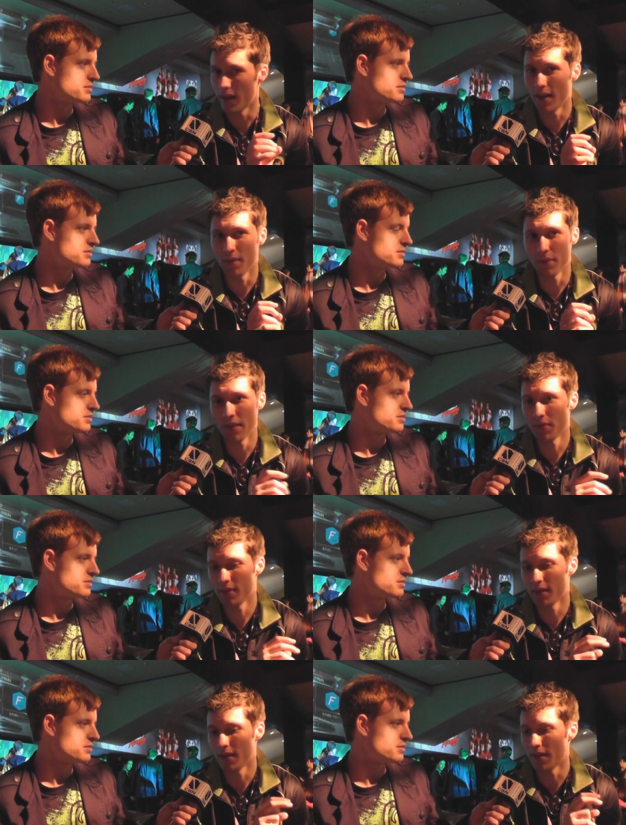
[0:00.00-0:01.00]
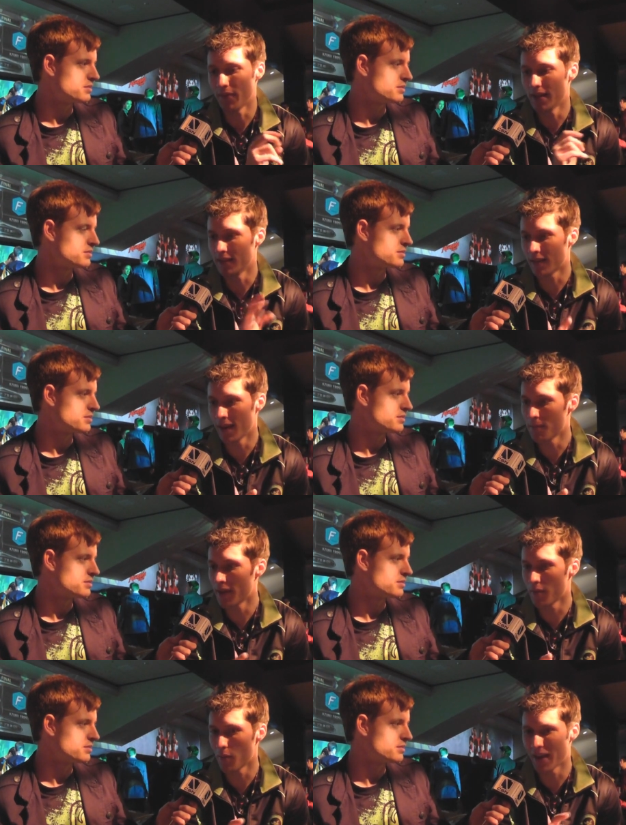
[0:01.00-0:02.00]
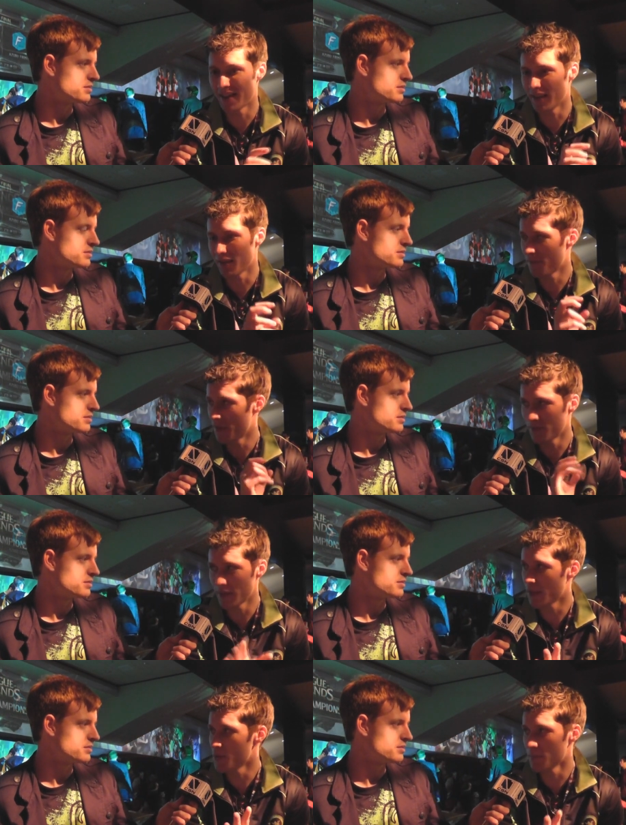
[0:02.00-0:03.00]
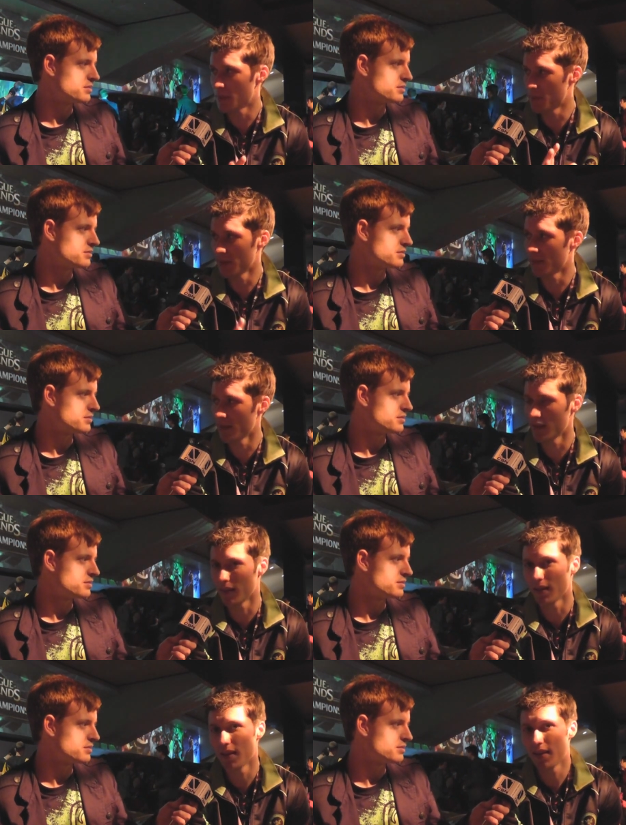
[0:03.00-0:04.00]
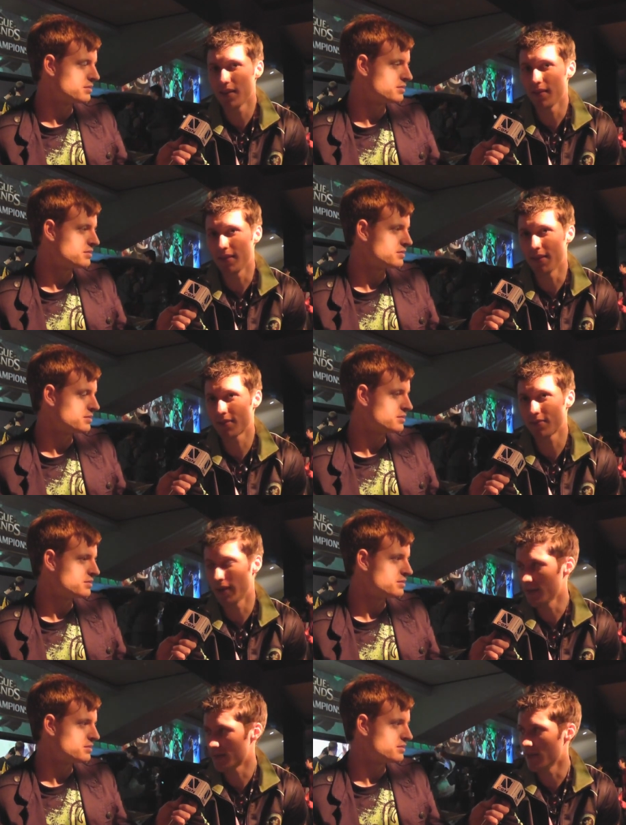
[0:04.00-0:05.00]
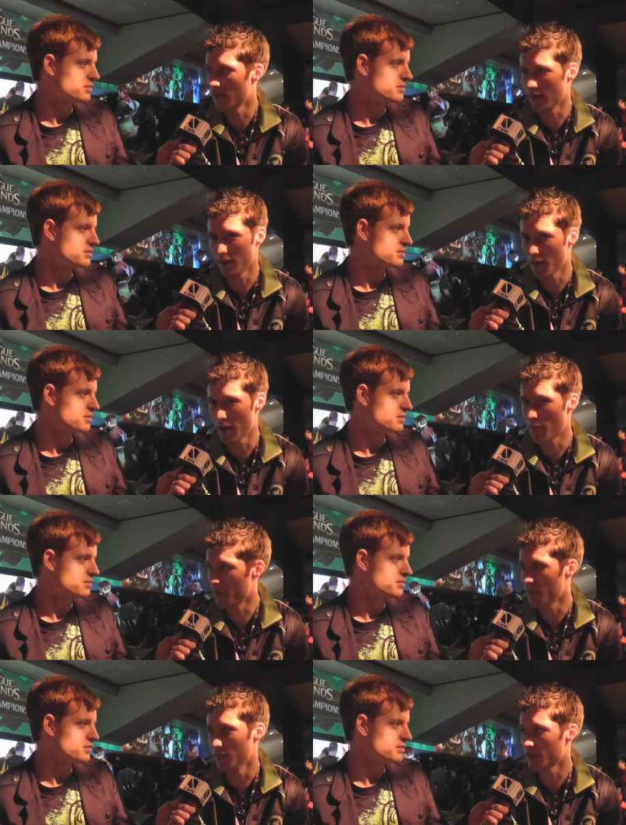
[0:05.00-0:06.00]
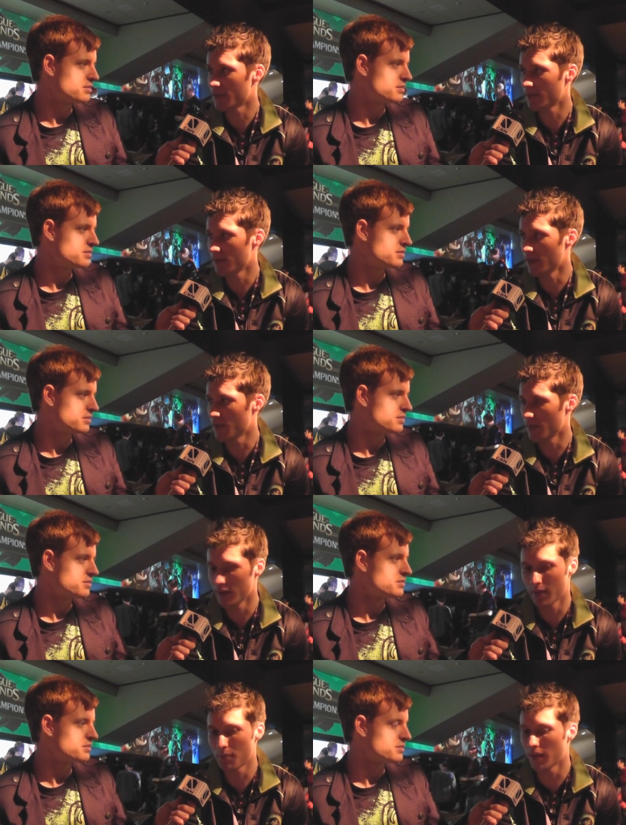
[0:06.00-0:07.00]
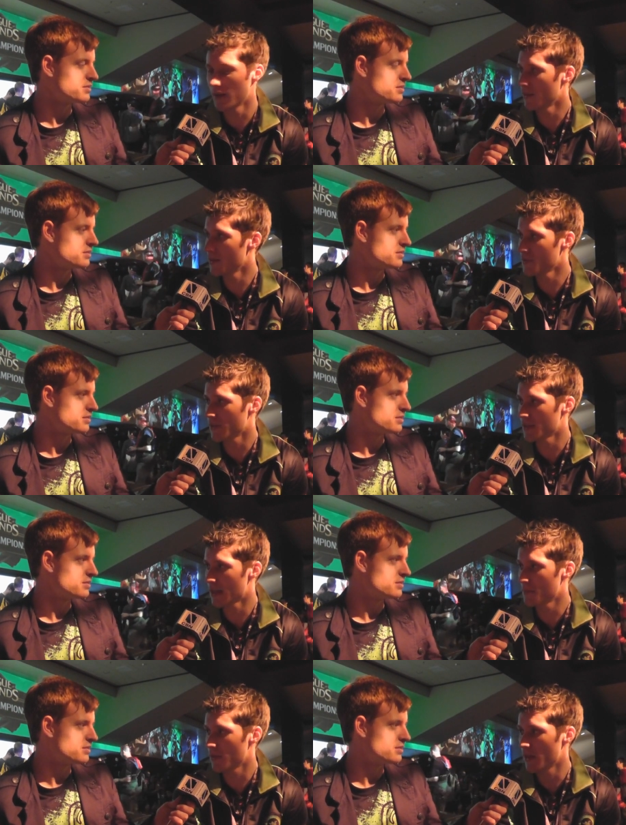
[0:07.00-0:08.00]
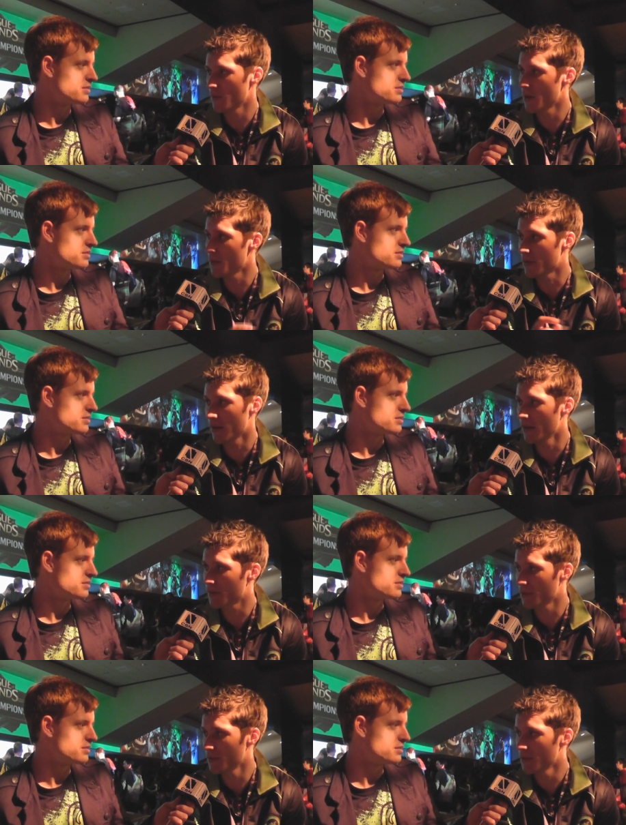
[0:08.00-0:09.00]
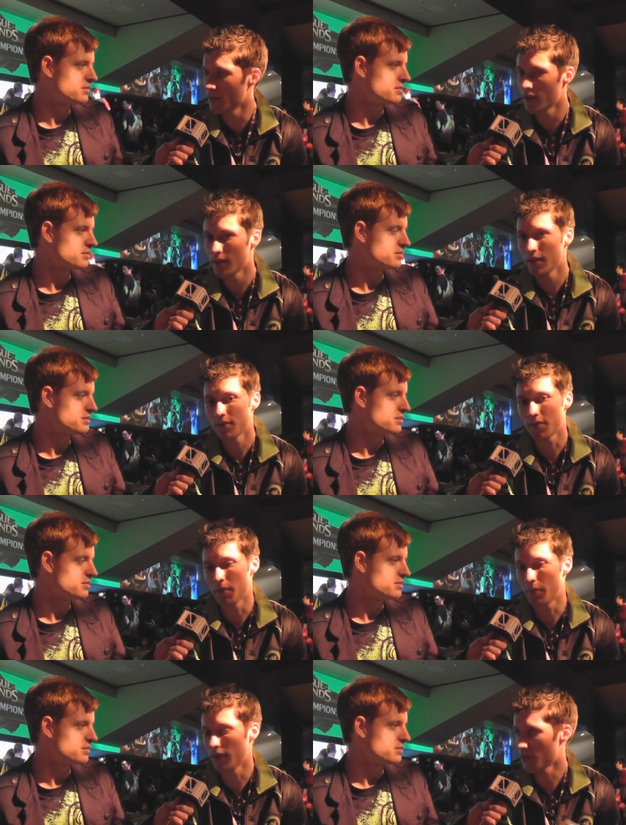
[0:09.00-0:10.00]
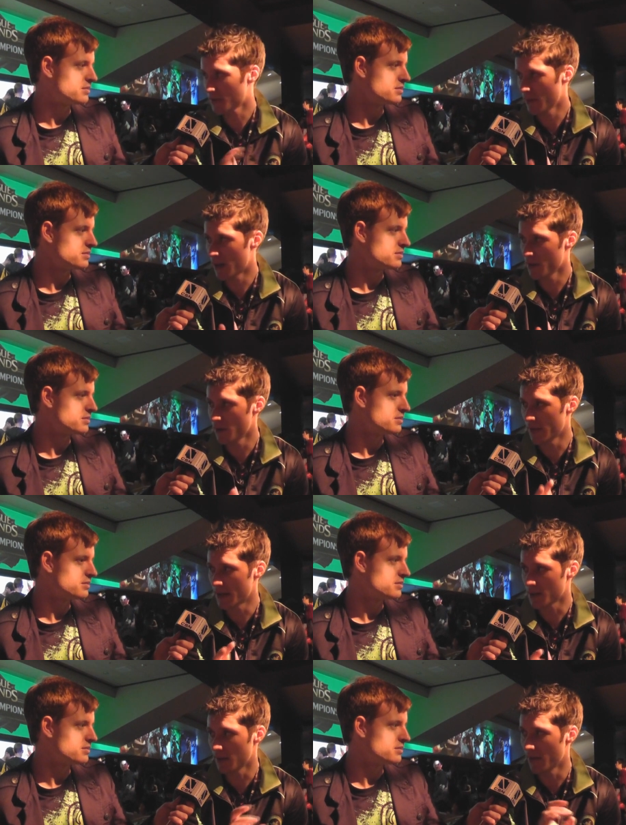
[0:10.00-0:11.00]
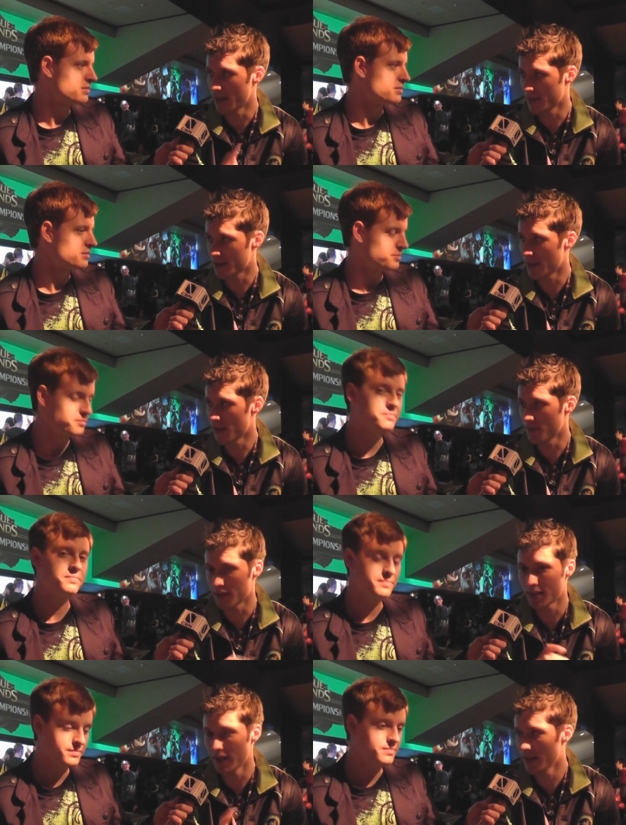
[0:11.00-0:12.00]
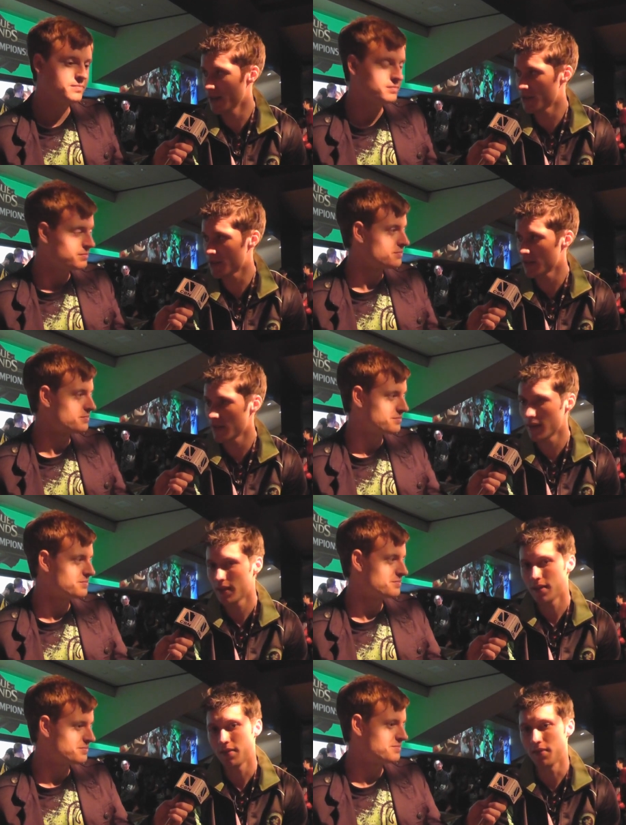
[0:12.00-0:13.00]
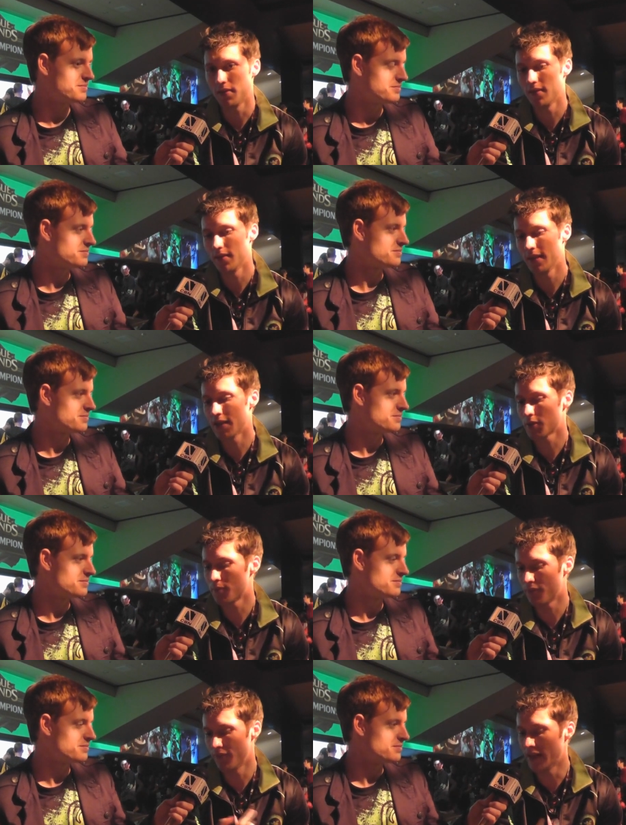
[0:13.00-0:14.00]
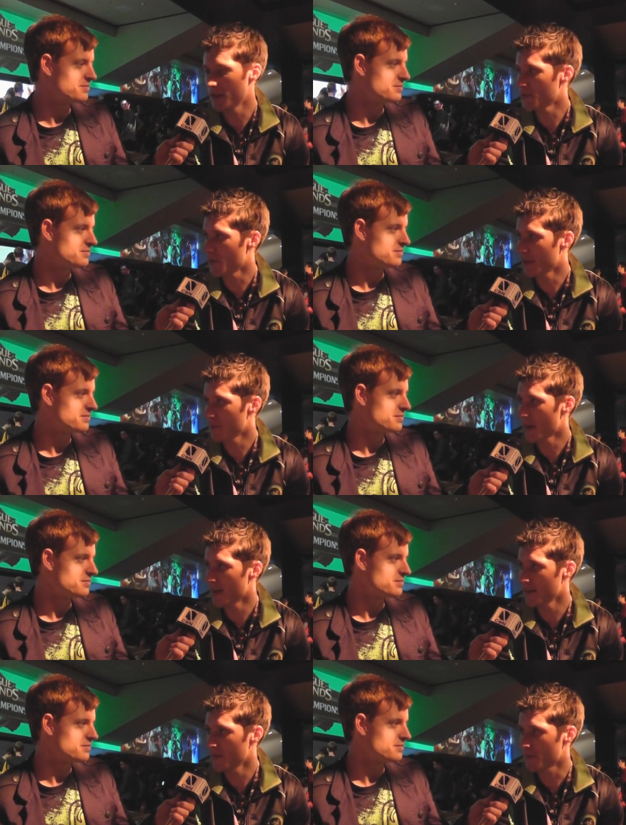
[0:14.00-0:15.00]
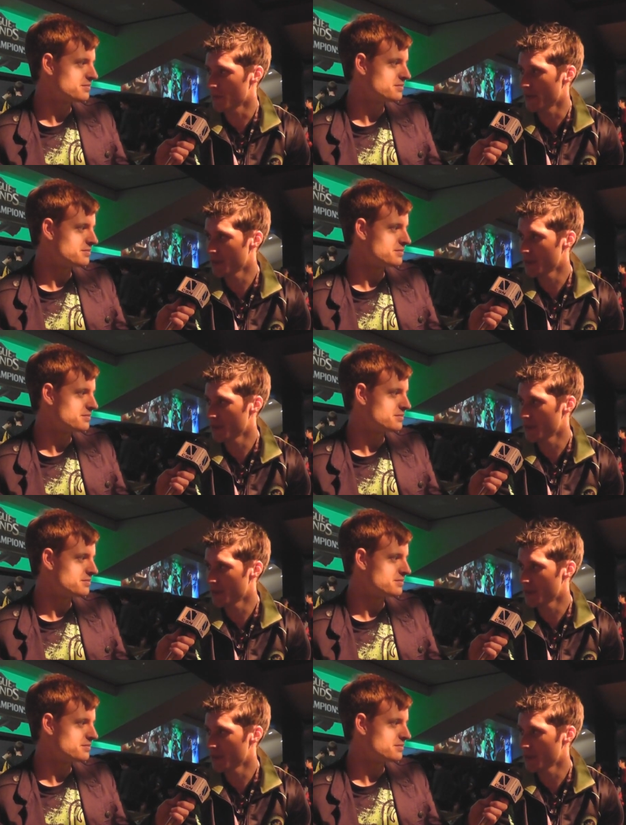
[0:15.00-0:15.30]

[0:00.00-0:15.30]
Speaker 1: Um, even the event in Taipei where we had like 50,000 people attending, this rates there like above those. The, like the player lounge, for example, how well we're catered to, from the production value of the actual event itself, the stage, the, the actual videos going in behind it from the